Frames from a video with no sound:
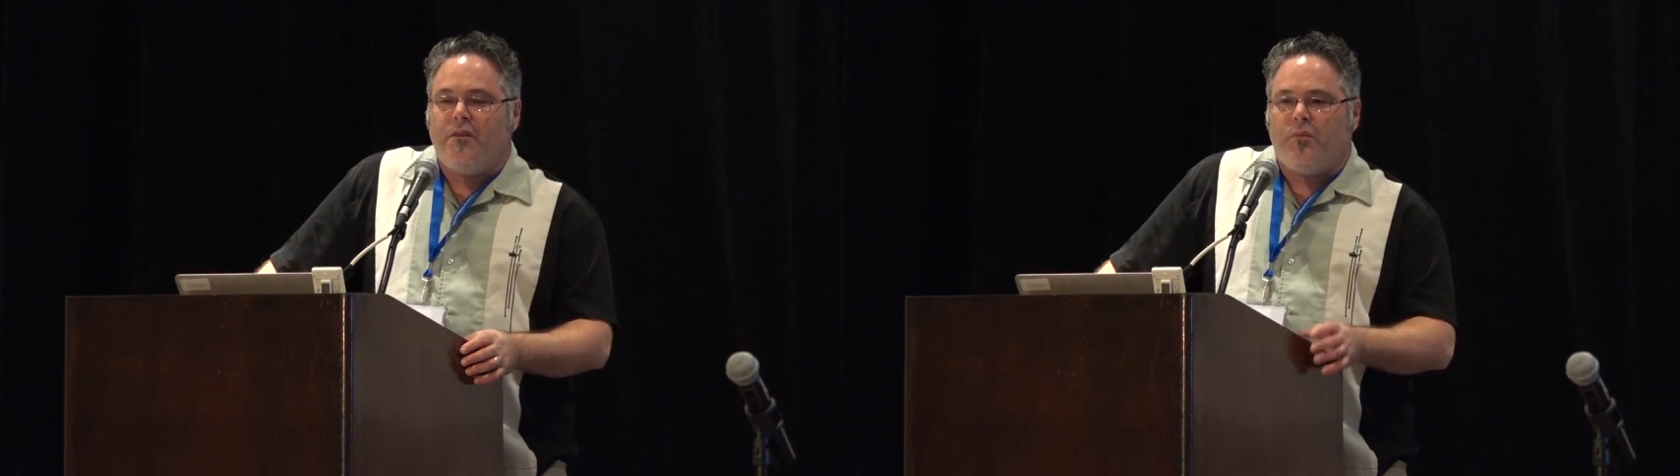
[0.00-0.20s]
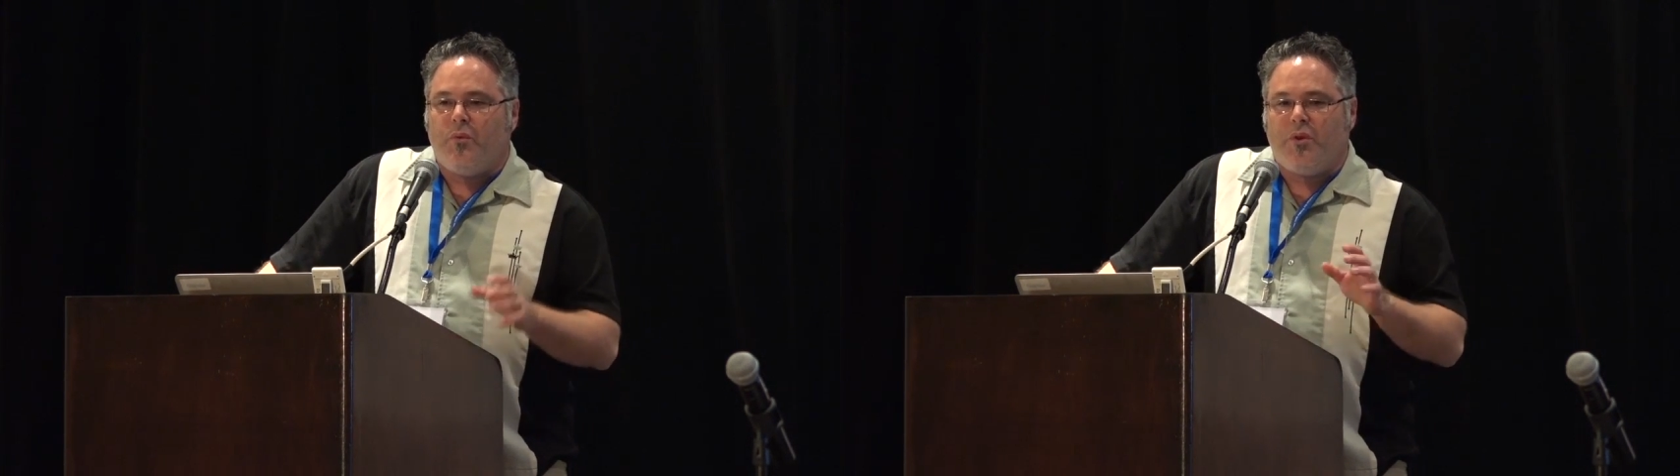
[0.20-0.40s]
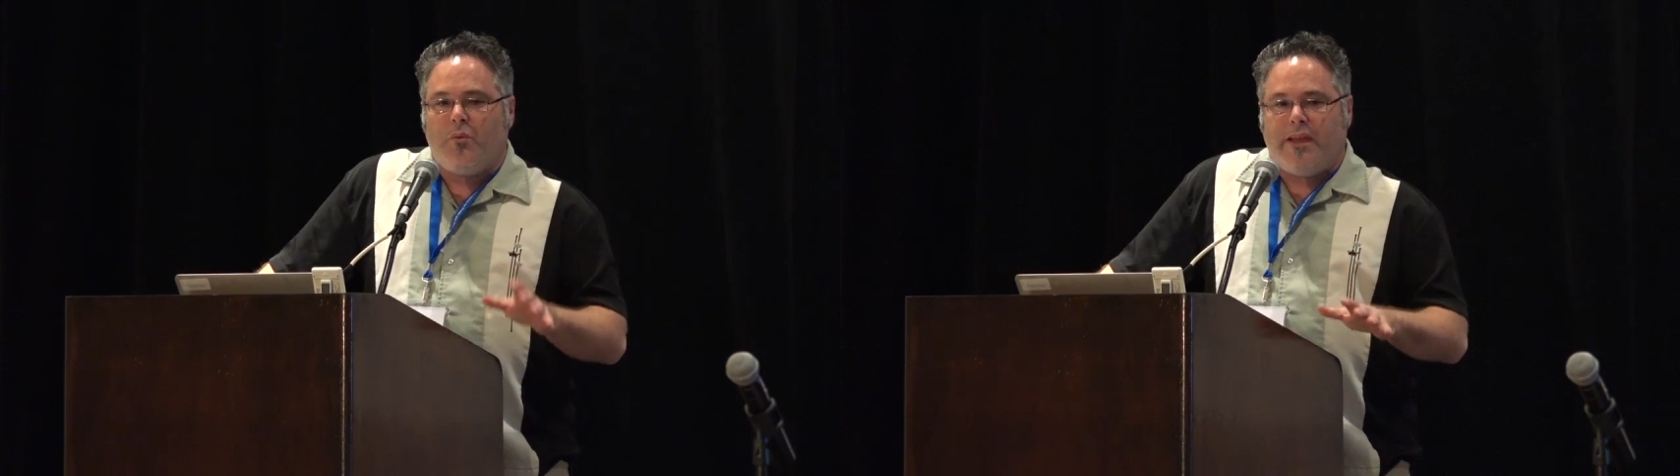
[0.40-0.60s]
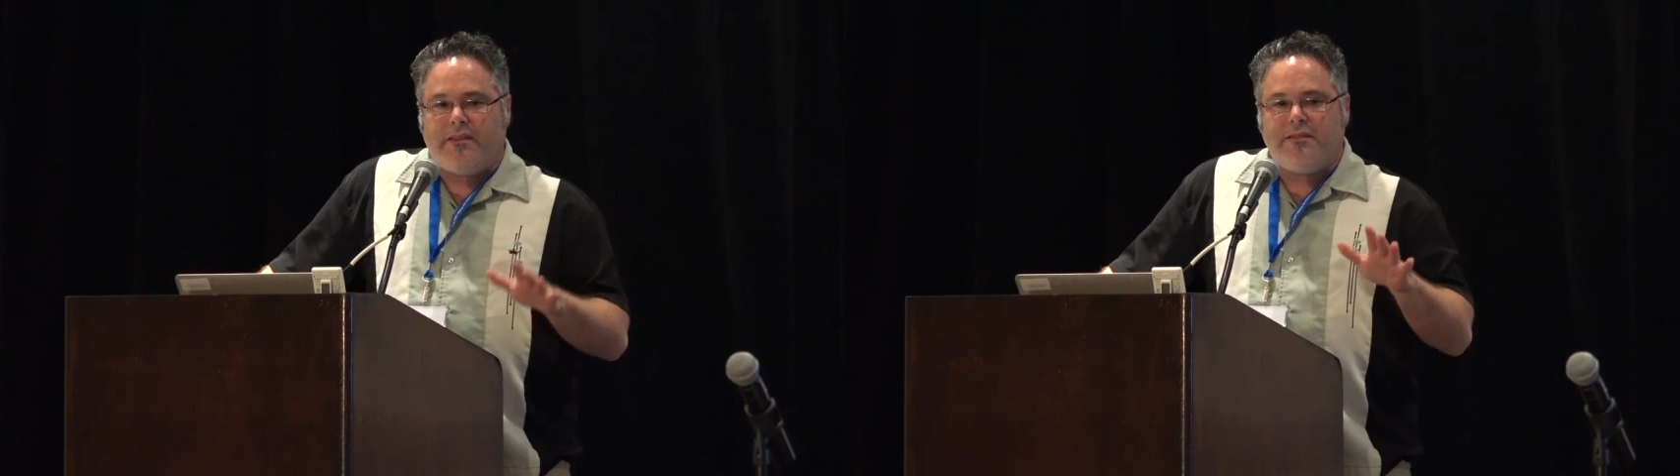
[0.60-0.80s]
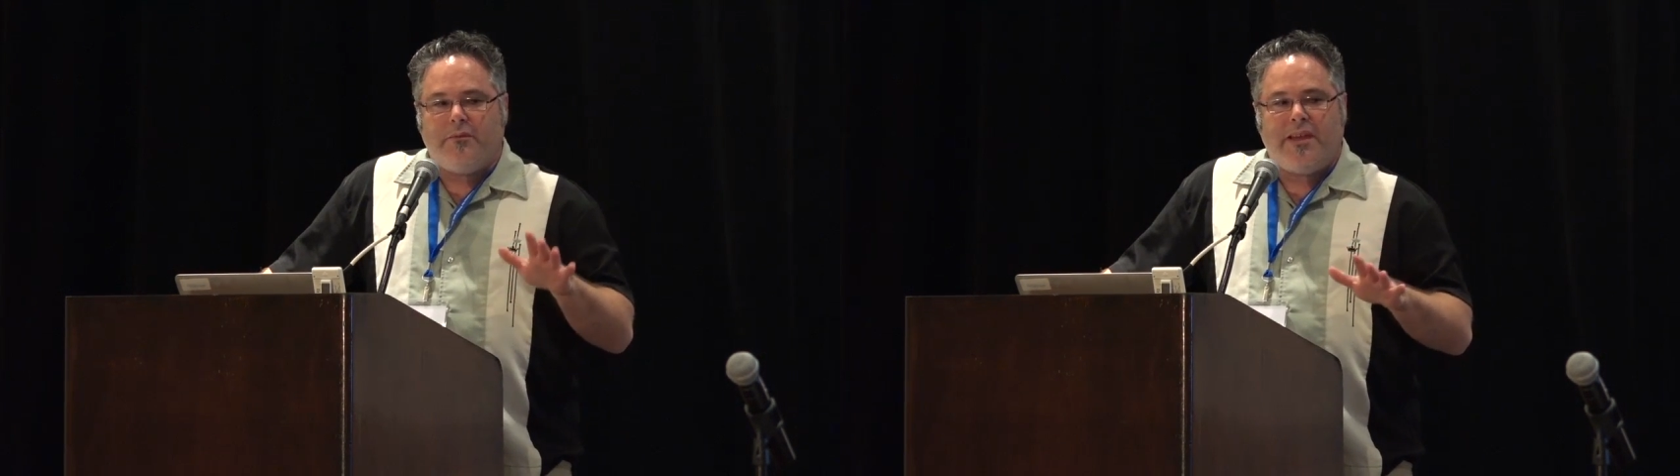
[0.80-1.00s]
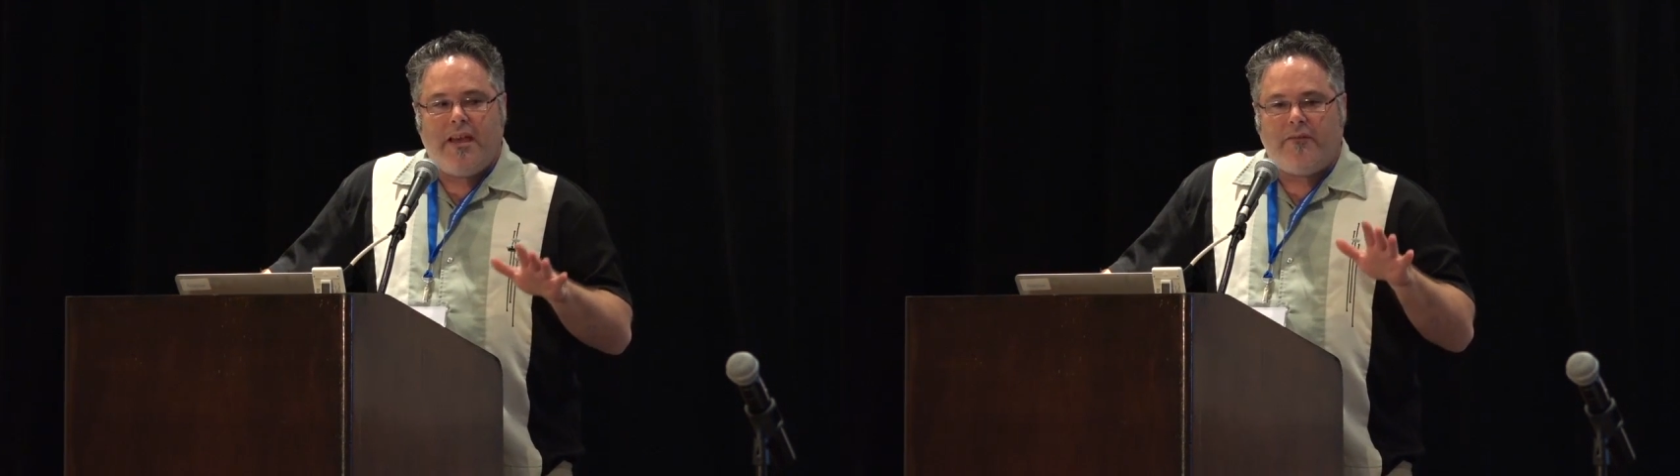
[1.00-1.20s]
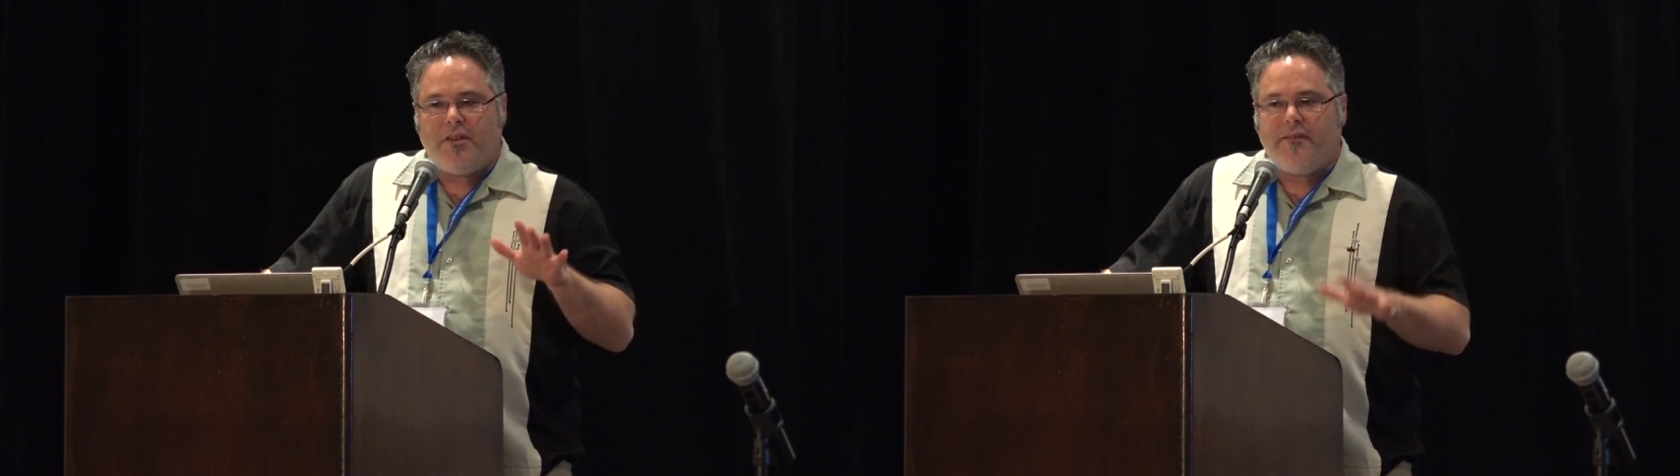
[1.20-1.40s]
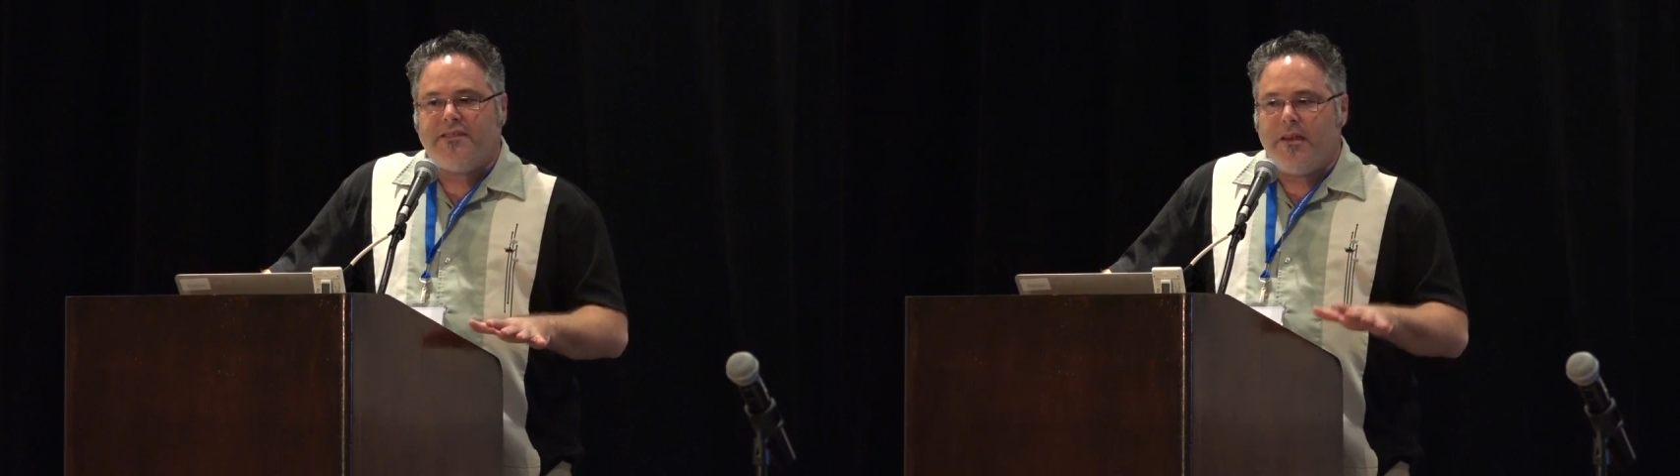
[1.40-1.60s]
we want to wait until we have
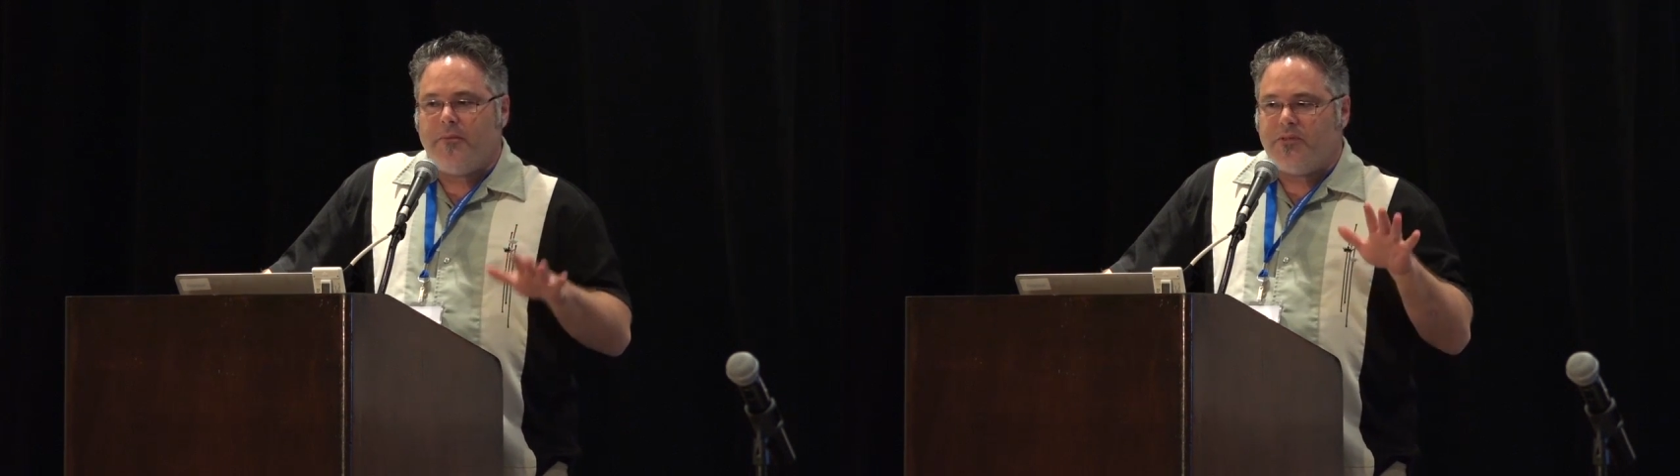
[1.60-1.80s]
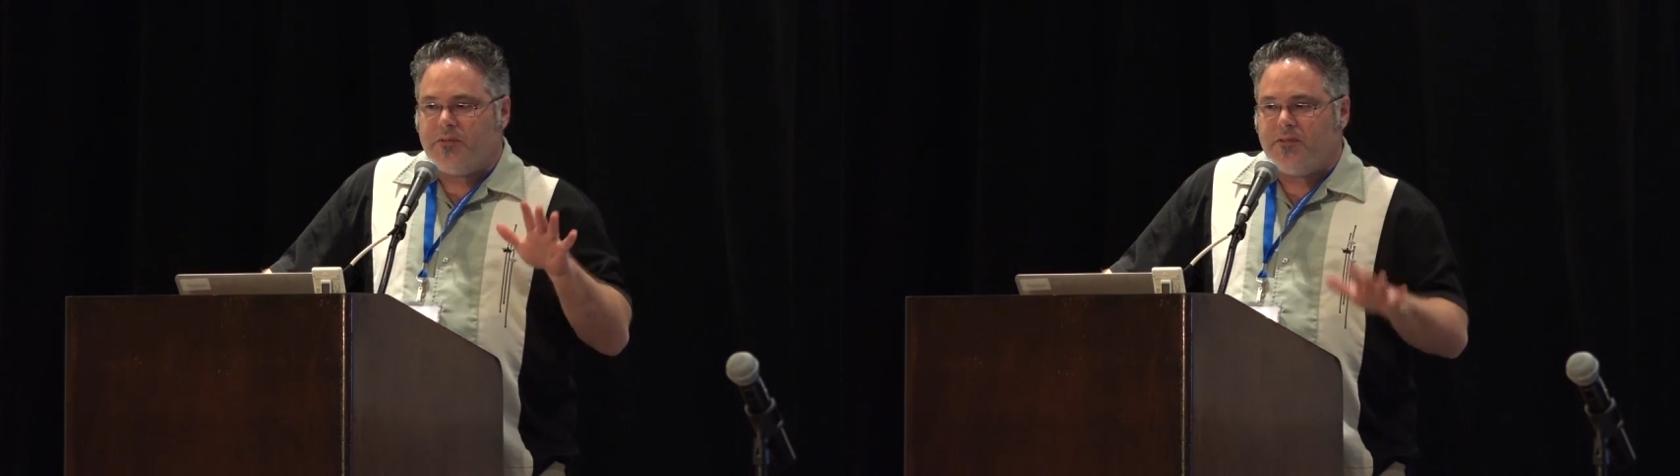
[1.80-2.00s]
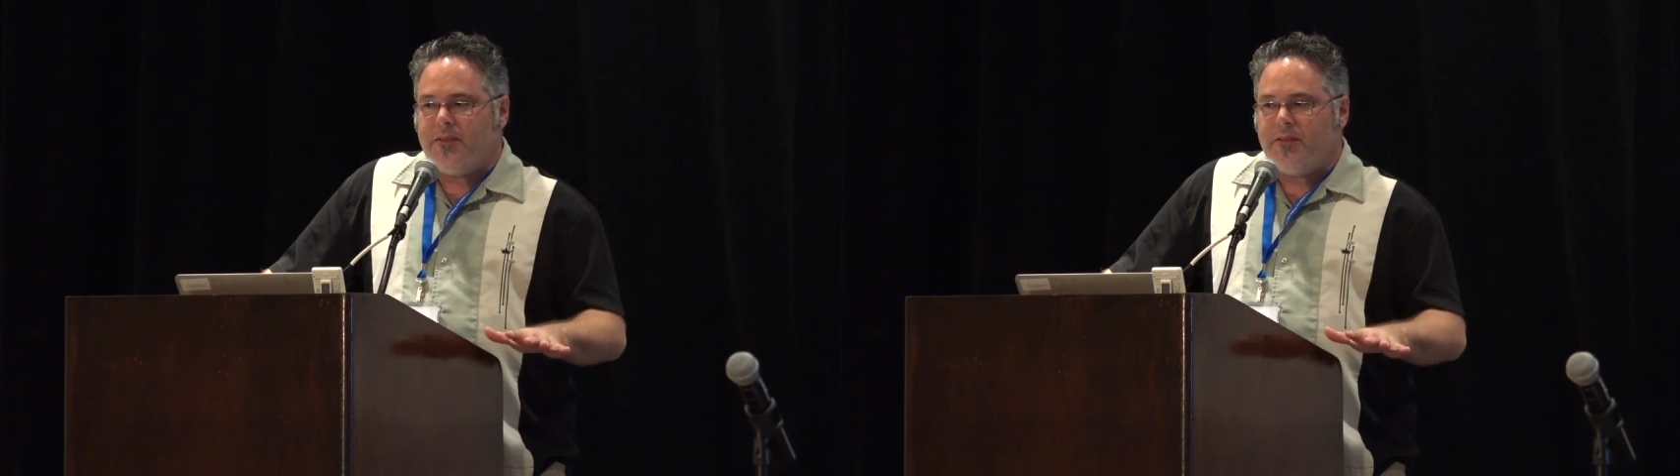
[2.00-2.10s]
enough samples